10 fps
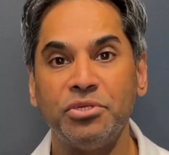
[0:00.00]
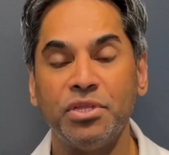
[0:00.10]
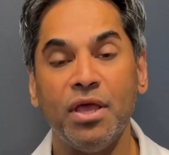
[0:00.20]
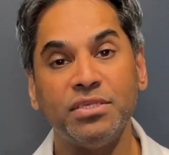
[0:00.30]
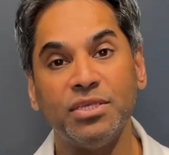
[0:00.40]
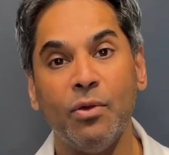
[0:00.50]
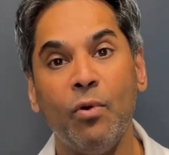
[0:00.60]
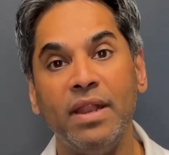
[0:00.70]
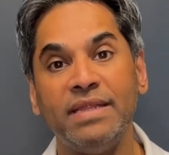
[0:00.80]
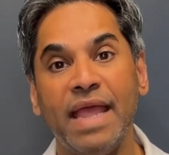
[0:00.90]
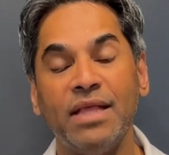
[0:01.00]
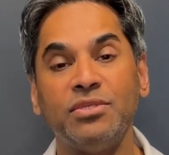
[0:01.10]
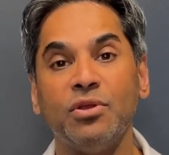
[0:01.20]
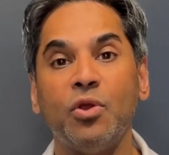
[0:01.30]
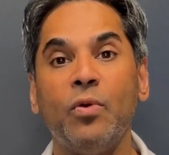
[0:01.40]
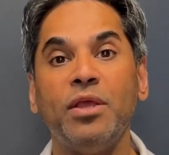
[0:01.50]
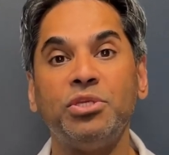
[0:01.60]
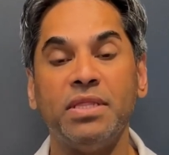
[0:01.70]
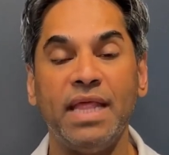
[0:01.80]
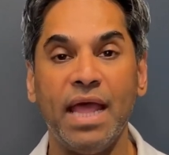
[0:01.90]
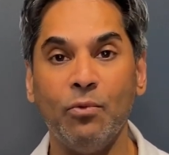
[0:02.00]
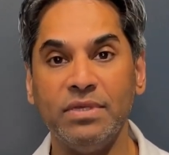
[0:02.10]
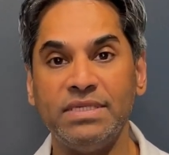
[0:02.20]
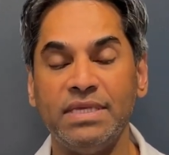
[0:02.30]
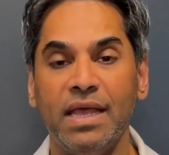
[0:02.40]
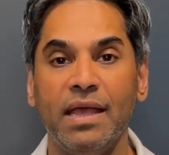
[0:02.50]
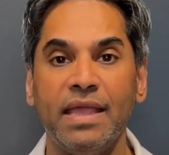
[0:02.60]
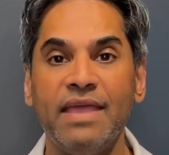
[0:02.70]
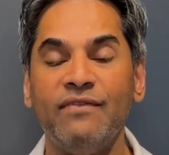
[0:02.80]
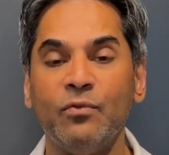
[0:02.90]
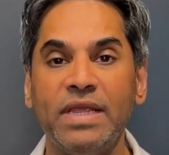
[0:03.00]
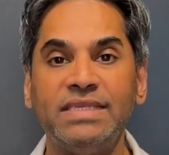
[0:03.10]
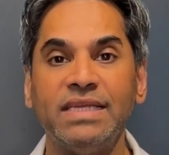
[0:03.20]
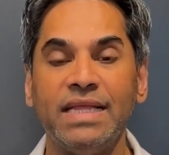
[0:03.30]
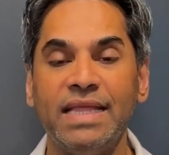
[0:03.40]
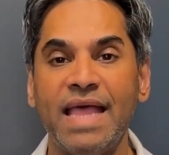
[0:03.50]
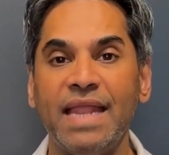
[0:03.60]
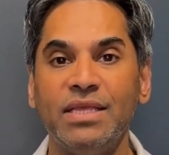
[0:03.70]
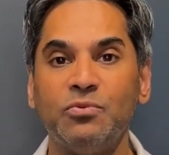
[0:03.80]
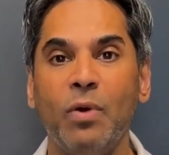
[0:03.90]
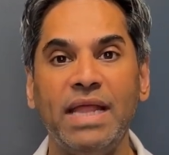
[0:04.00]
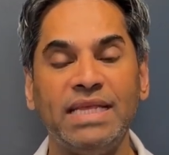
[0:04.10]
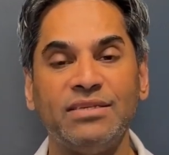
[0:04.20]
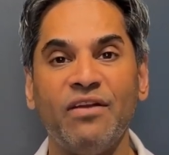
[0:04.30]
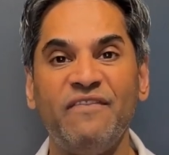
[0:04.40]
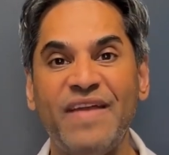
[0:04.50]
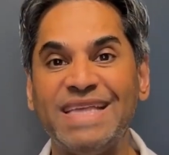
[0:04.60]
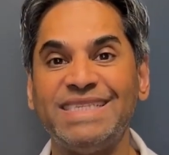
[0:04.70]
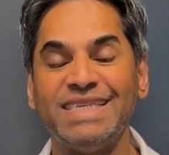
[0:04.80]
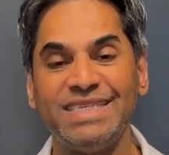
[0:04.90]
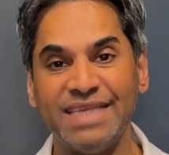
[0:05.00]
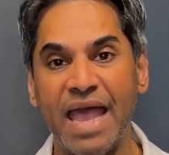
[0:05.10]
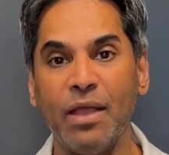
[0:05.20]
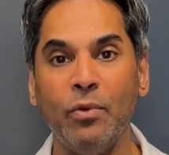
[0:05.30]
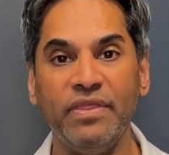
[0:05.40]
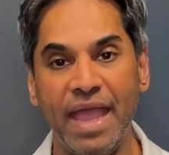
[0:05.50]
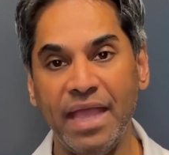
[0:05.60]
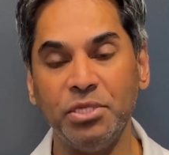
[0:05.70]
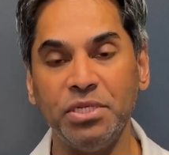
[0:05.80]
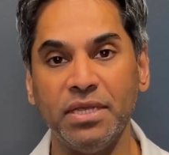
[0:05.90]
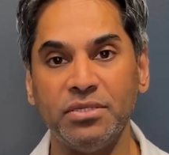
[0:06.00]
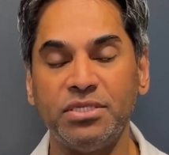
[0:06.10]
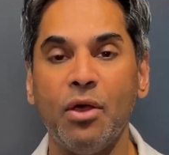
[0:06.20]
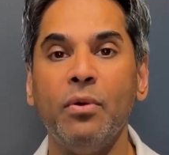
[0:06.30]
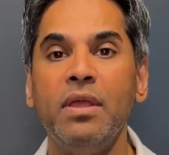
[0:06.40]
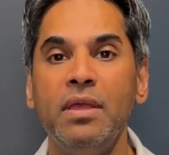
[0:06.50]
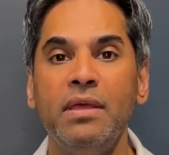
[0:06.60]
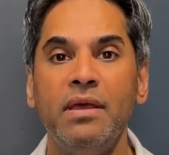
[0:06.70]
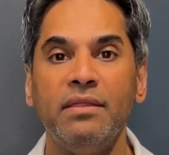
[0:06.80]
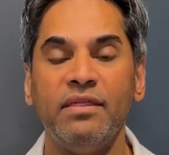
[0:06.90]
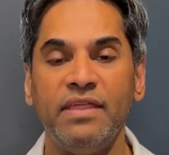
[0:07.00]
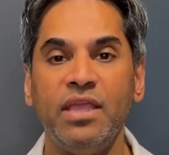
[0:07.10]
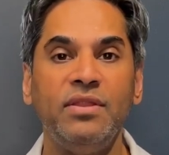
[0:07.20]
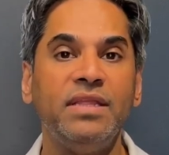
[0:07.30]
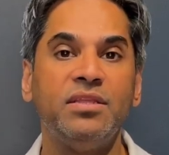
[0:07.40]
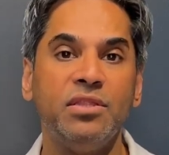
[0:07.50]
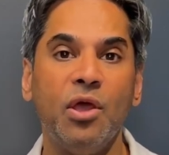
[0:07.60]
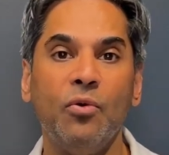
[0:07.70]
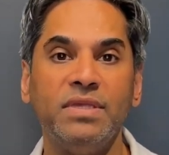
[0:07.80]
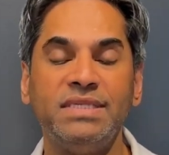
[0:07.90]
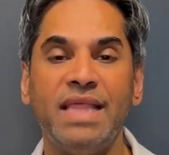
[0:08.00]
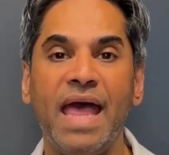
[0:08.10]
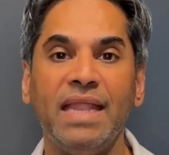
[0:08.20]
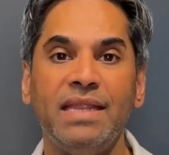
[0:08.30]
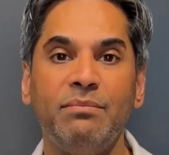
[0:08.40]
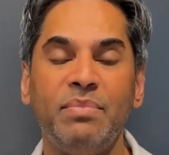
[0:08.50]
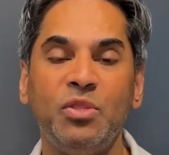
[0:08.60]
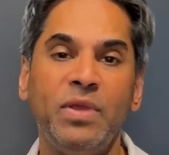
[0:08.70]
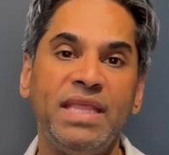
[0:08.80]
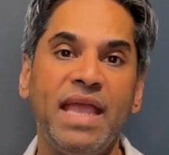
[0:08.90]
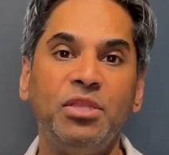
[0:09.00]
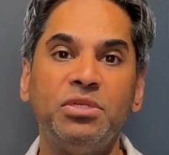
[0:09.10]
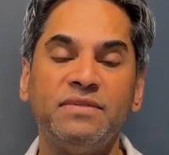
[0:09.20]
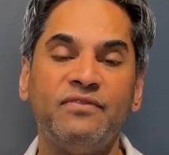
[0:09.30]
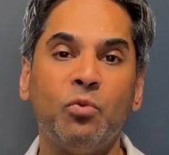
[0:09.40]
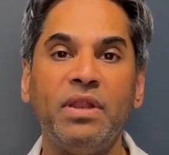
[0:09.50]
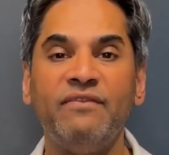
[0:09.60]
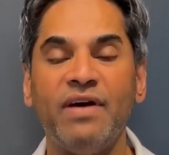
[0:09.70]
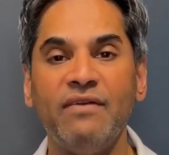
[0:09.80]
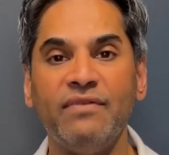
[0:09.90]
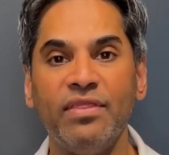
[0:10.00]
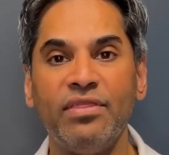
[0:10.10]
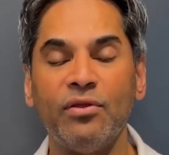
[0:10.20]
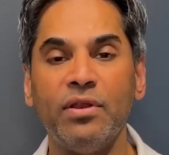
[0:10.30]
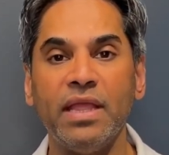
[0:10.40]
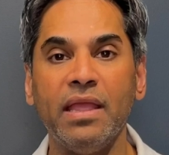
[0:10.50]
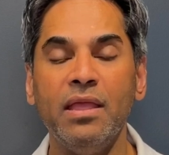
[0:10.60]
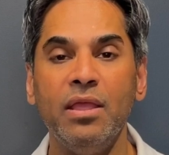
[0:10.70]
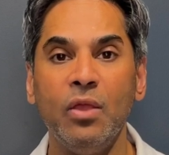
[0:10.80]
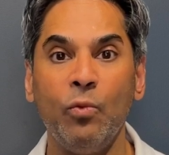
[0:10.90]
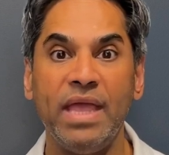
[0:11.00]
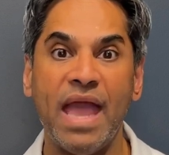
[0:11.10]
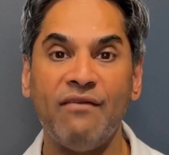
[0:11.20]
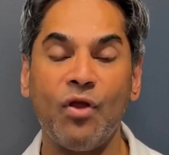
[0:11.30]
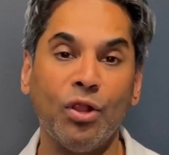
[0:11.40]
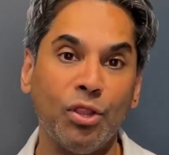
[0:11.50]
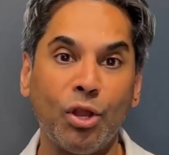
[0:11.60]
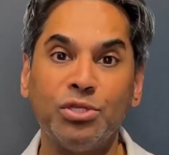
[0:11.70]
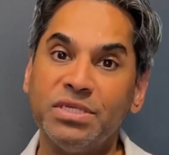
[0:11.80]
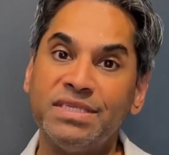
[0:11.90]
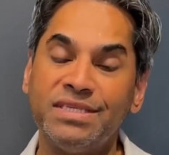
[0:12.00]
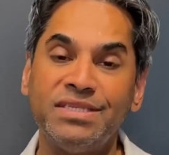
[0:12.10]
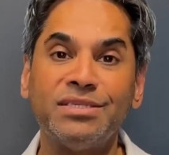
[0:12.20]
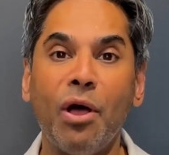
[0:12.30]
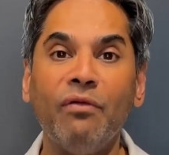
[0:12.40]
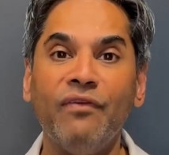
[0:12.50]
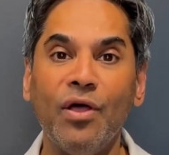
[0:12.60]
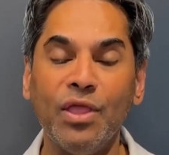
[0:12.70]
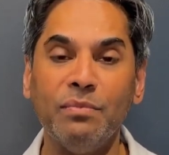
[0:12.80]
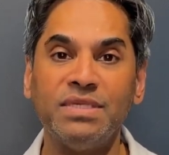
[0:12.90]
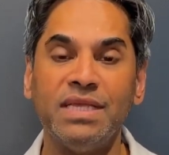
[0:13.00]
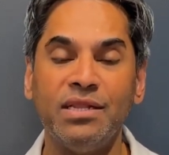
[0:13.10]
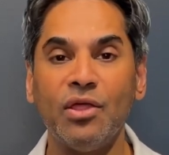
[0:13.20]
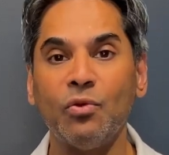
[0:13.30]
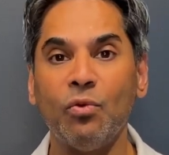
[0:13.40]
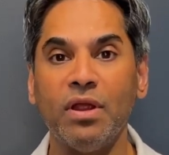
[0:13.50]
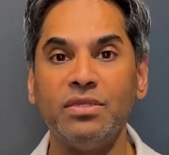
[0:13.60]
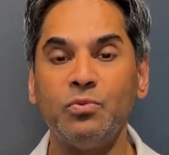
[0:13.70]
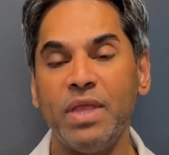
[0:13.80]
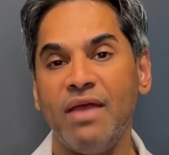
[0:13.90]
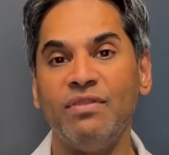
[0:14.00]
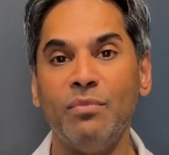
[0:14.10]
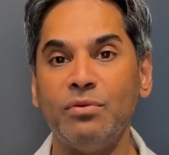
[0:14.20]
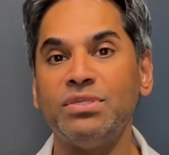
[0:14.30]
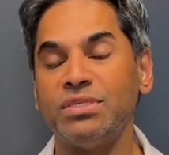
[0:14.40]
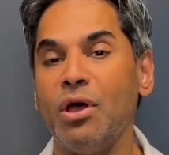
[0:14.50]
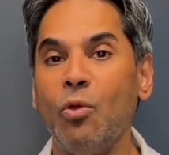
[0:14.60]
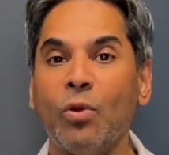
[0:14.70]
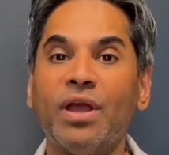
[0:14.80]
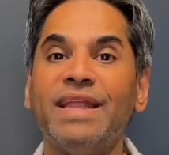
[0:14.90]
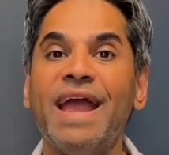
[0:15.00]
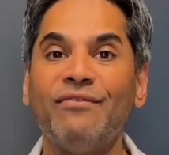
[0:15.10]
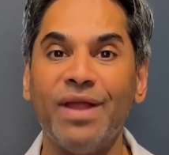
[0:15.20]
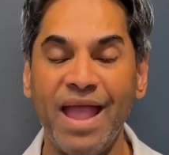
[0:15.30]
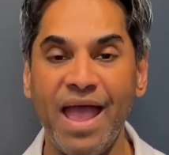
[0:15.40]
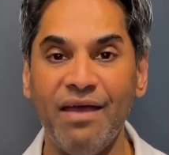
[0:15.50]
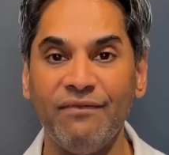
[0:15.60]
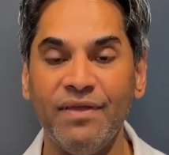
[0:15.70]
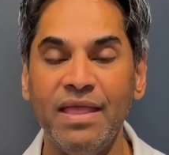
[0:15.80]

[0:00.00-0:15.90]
Shaw. So I wanted to answer a question that I was given recently, and that is, why does our face sag with aging? So the thing you need to know is that between the ages of 25 and 30, we have our largest skull volumes. In other words, we have the most skull we're going to ever have.